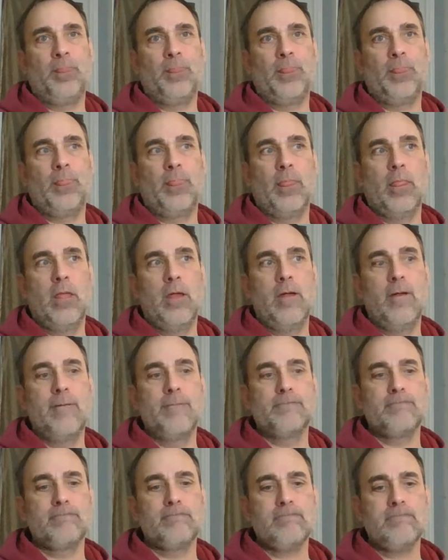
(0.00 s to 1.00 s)

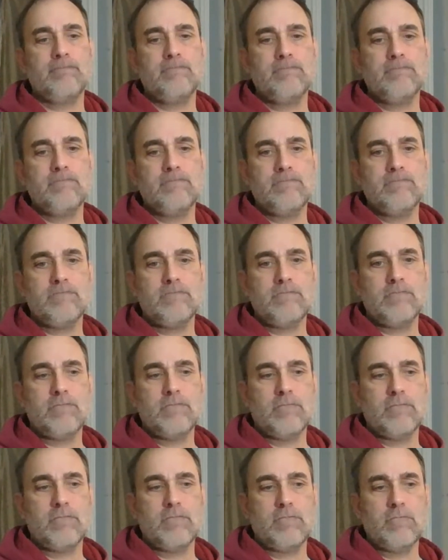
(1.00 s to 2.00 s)

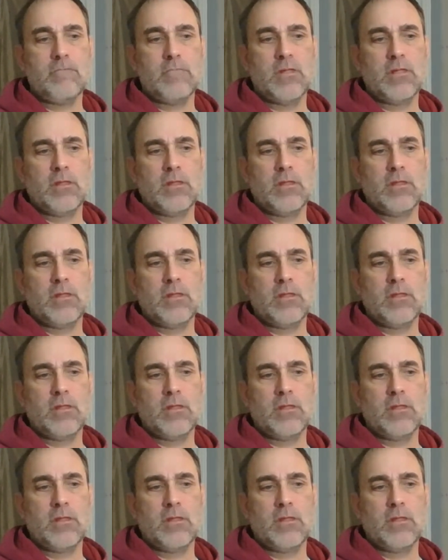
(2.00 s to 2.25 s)
[no speech]